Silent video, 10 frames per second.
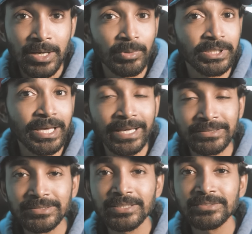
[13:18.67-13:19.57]
but the
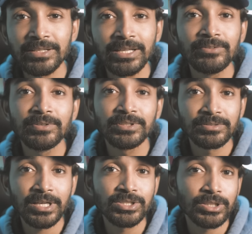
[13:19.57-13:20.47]
XSR delivers
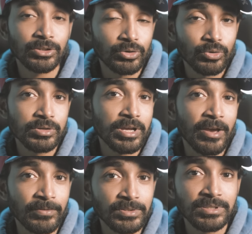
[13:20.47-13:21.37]
such a good
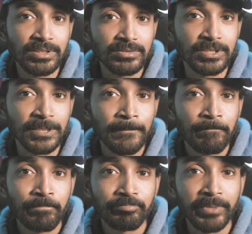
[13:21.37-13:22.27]
efficiency
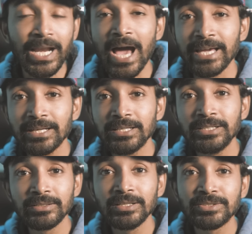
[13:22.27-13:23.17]
that I can
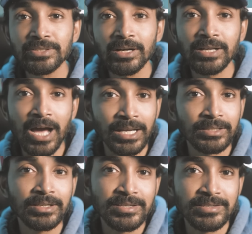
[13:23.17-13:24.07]
literally start
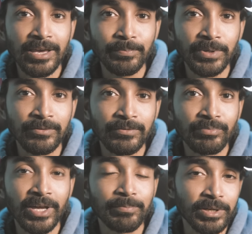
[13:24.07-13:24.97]
another SIP
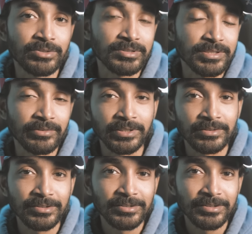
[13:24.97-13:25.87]
from that petrol
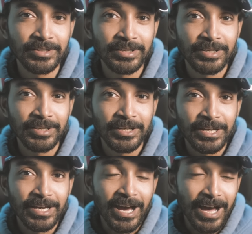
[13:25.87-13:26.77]
savings.
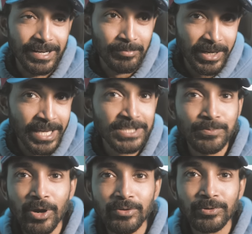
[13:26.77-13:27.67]
My next
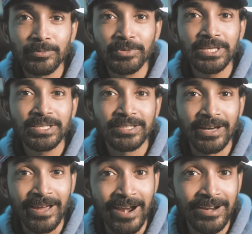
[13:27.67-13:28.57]
point will be the
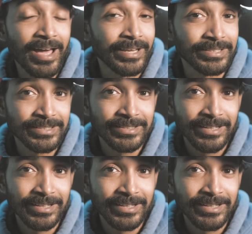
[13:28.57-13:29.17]
headlight.